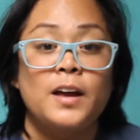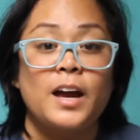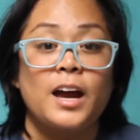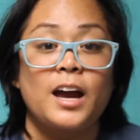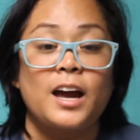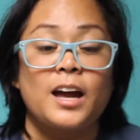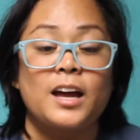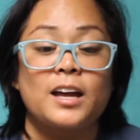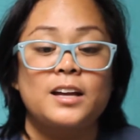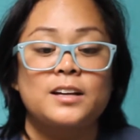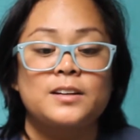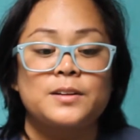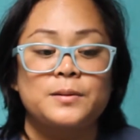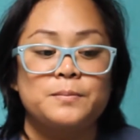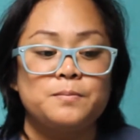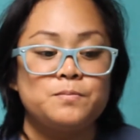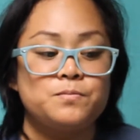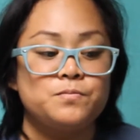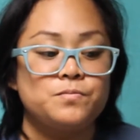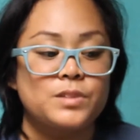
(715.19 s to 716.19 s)
And
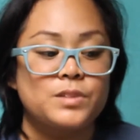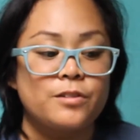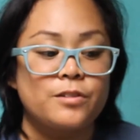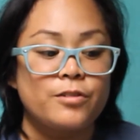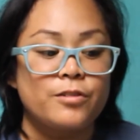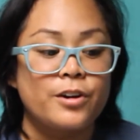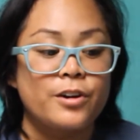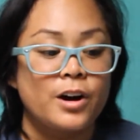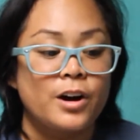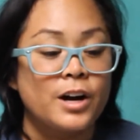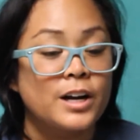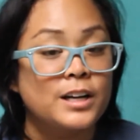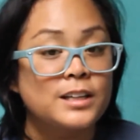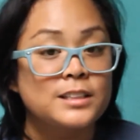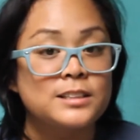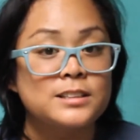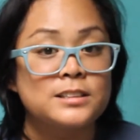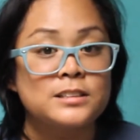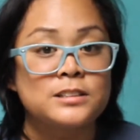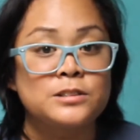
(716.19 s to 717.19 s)
if your heart
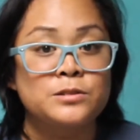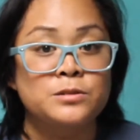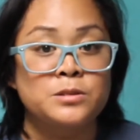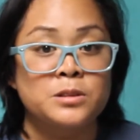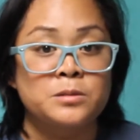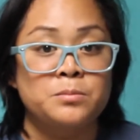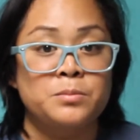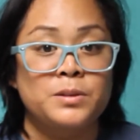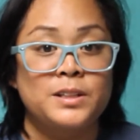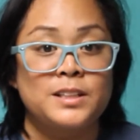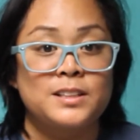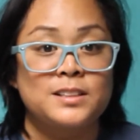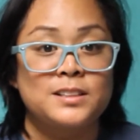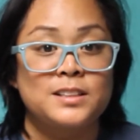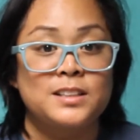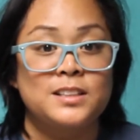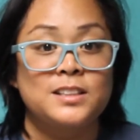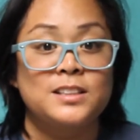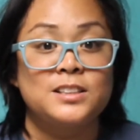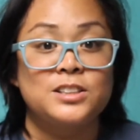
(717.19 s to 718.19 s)
is in the wrong place
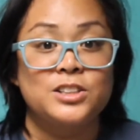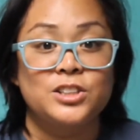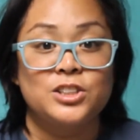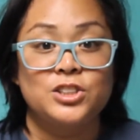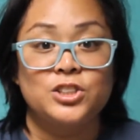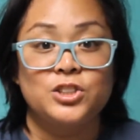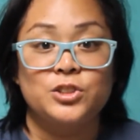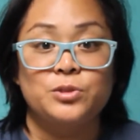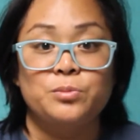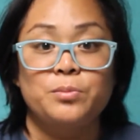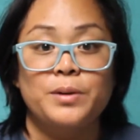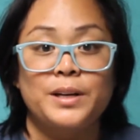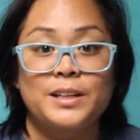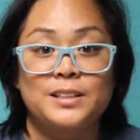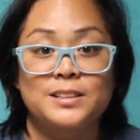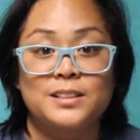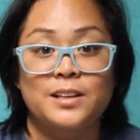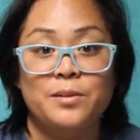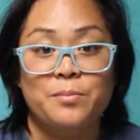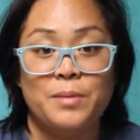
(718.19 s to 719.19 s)
and He's judging you by
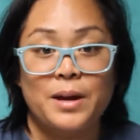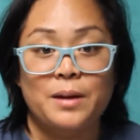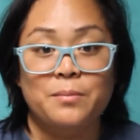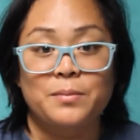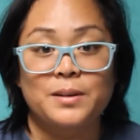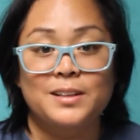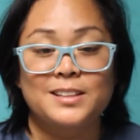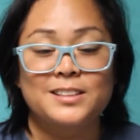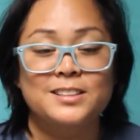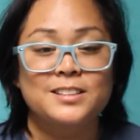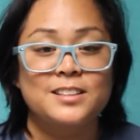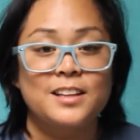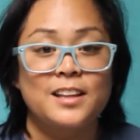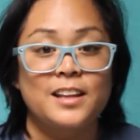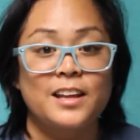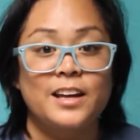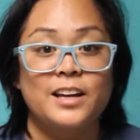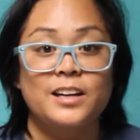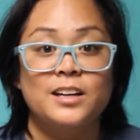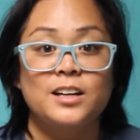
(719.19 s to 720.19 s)
His commandments,
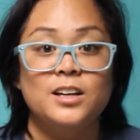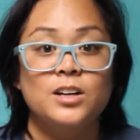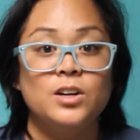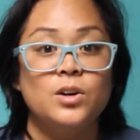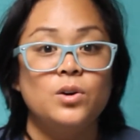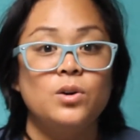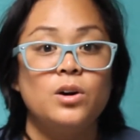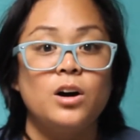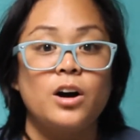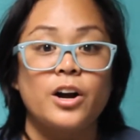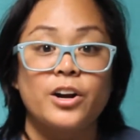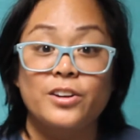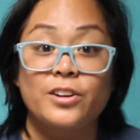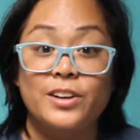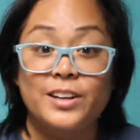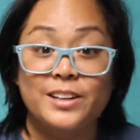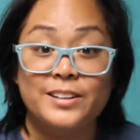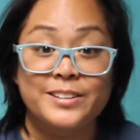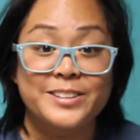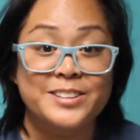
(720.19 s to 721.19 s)
then are
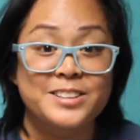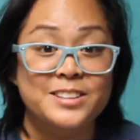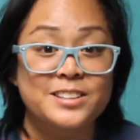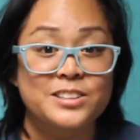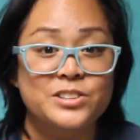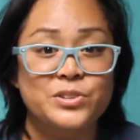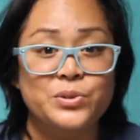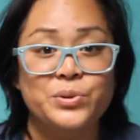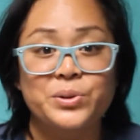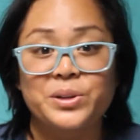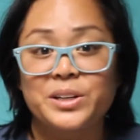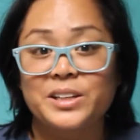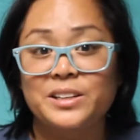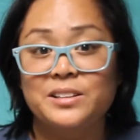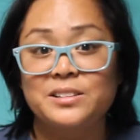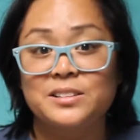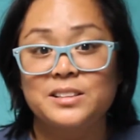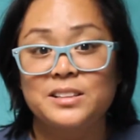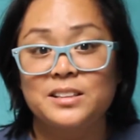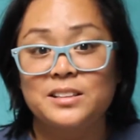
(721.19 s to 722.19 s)
innocent or
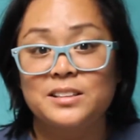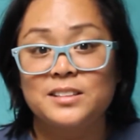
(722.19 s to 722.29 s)
guilty?